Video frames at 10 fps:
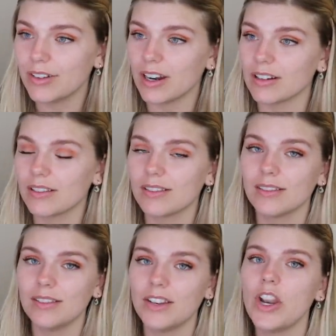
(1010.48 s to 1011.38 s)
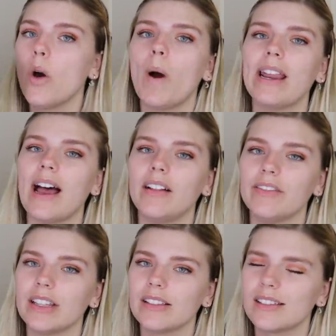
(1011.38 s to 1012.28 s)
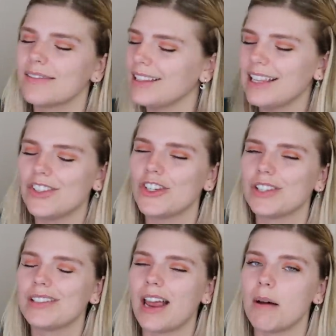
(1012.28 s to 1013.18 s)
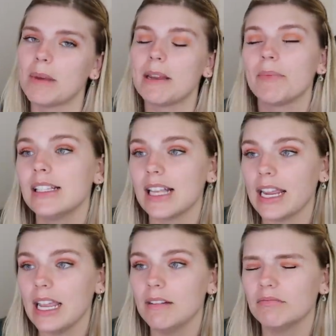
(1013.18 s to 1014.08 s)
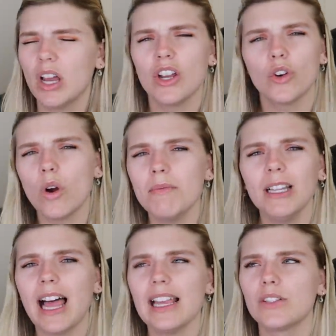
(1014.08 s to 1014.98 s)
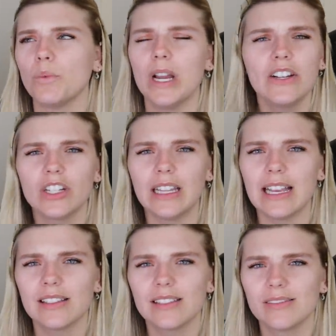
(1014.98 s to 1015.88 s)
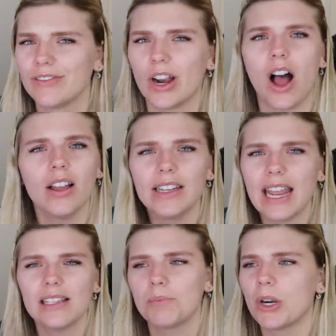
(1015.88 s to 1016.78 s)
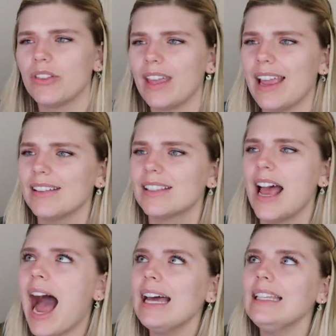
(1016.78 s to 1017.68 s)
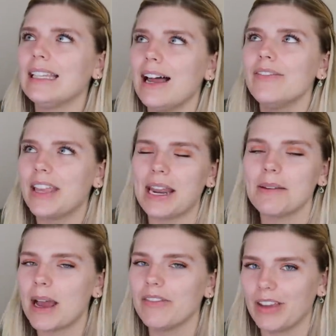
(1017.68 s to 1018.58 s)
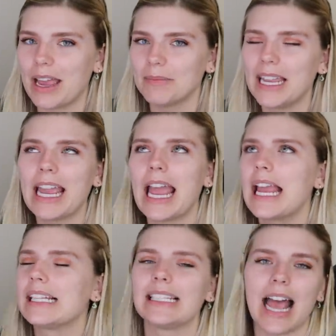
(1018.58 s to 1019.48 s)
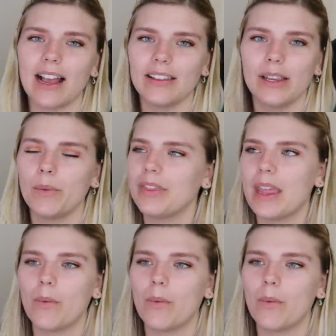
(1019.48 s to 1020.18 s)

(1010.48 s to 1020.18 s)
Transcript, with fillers: first, no white elephants. Let's just stop it. Second, normalize wish lists for holidays, birthdays. I love getting my family exactly what they